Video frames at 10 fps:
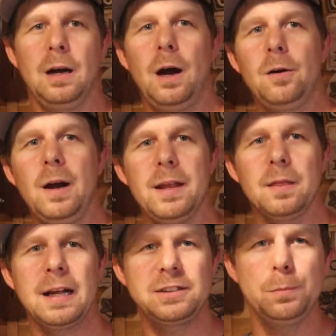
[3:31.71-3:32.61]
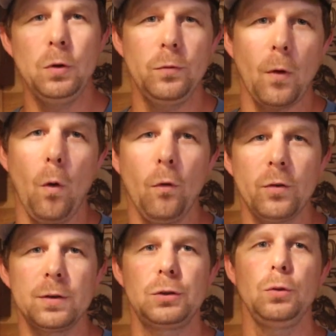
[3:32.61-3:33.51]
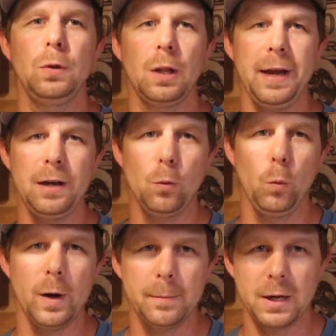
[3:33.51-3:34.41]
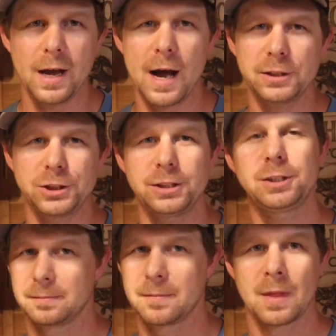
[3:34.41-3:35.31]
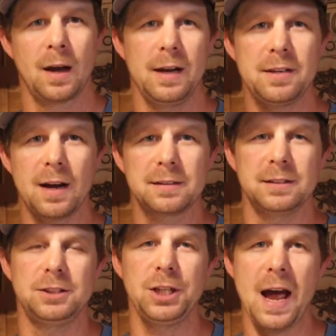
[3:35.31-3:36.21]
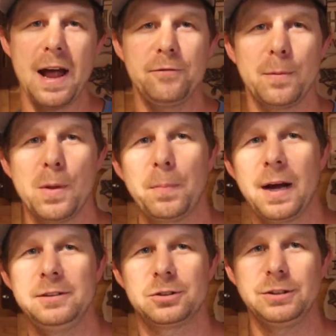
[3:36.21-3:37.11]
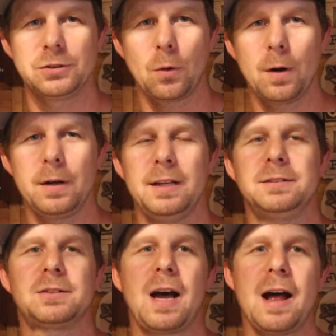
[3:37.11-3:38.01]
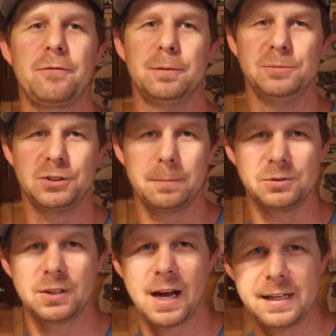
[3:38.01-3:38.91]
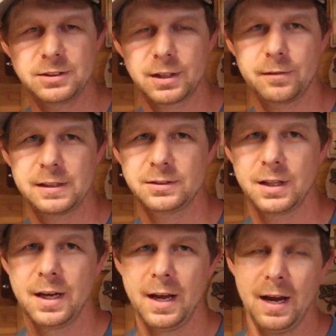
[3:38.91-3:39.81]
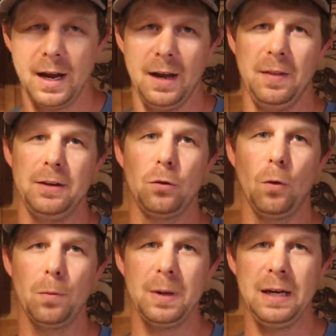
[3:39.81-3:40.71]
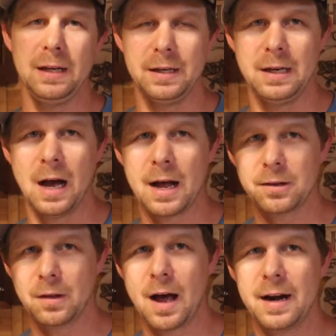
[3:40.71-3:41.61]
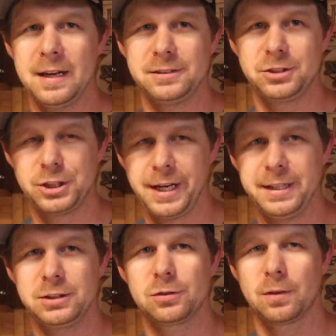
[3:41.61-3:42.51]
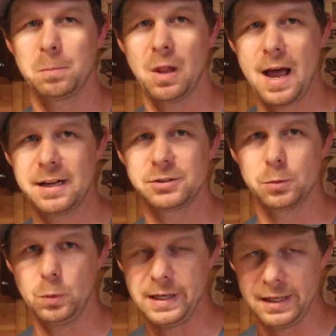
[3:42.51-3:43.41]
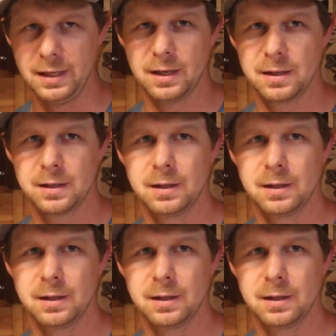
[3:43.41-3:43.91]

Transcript: Alright, let's move over to Lake Winnibigoshish. I talked to Chad from the Pines Resort and Scott from zupsguideservice, and they told me not a lot has changed from last week.